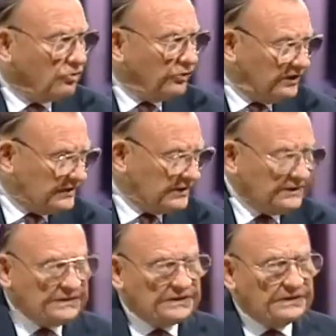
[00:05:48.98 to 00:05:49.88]
Greek,
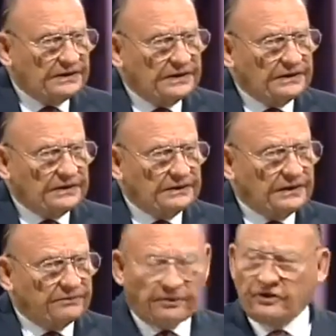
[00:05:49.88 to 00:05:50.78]

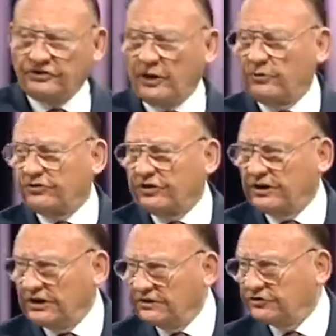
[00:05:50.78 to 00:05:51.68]
because that was
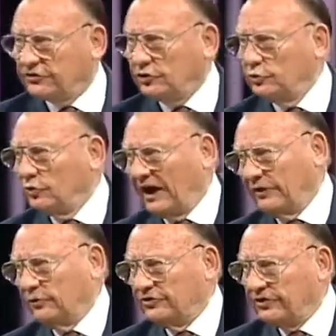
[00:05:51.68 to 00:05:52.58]
the school
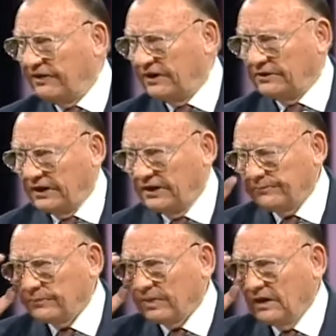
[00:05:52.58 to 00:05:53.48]
language of that day.
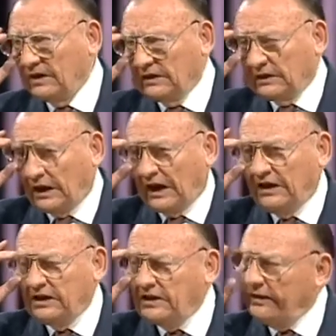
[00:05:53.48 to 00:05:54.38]
And
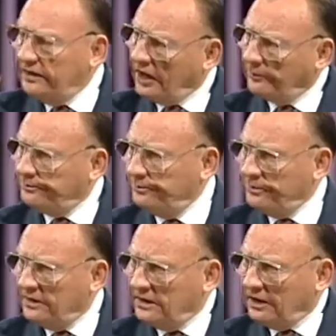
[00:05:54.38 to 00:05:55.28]
he
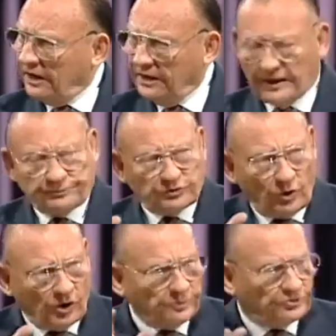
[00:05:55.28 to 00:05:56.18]

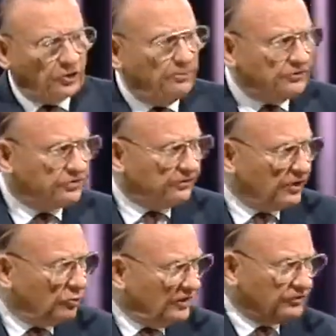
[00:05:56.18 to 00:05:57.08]
absorbed so much of
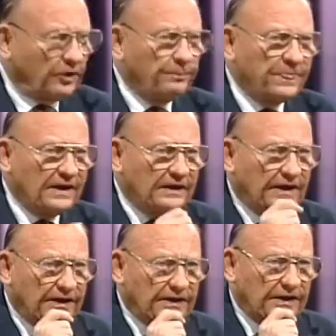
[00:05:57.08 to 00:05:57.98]
their wisdom
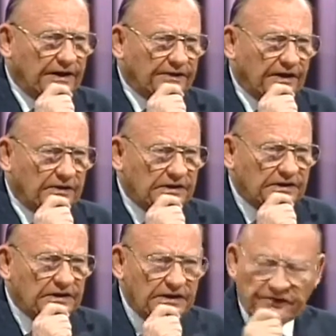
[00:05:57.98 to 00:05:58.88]
that
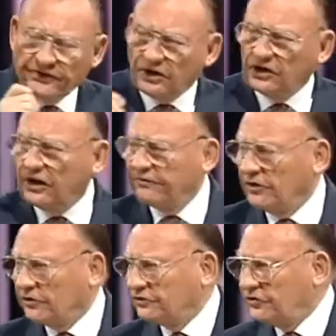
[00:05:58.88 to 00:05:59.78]
even a
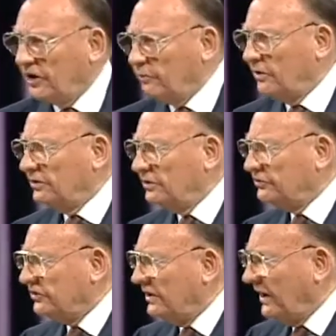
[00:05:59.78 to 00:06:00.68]
governor stood up
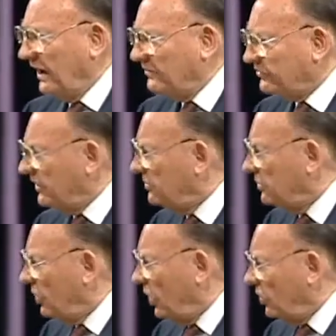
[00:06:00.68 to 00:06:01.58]
once and said,
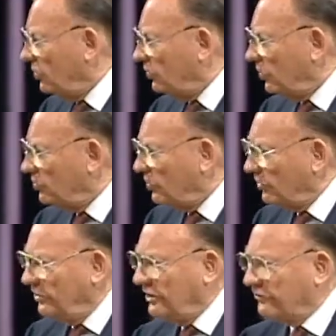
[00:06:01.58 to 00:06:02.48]
your
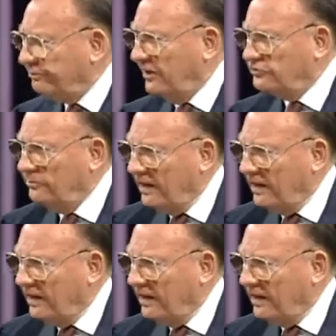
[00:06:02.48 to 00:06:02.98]
learning hath made you